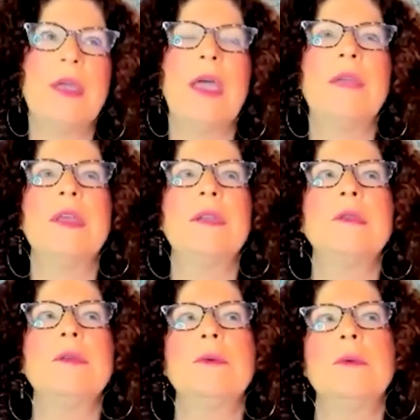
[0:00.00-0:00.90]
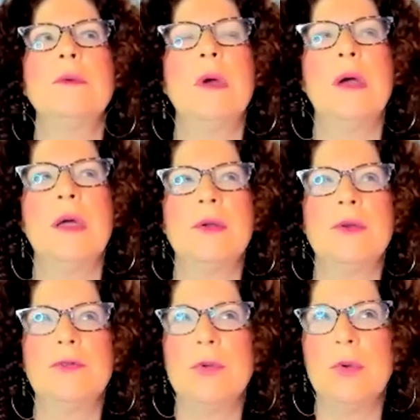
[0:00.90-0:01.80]
and then you i don't know
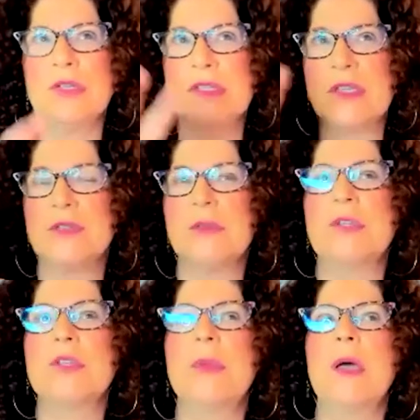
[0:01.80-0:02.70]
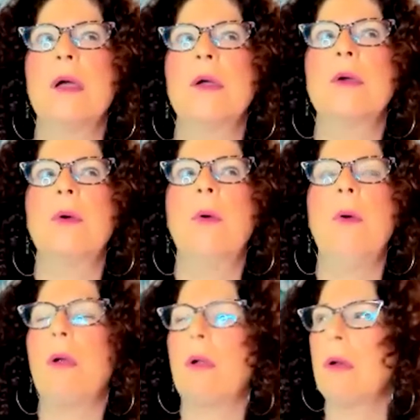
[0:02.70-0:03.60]
if you want to say too much about
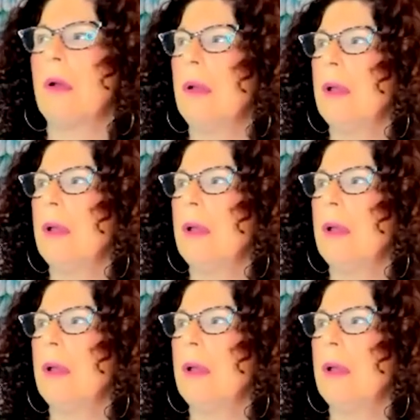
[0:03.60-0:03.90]
core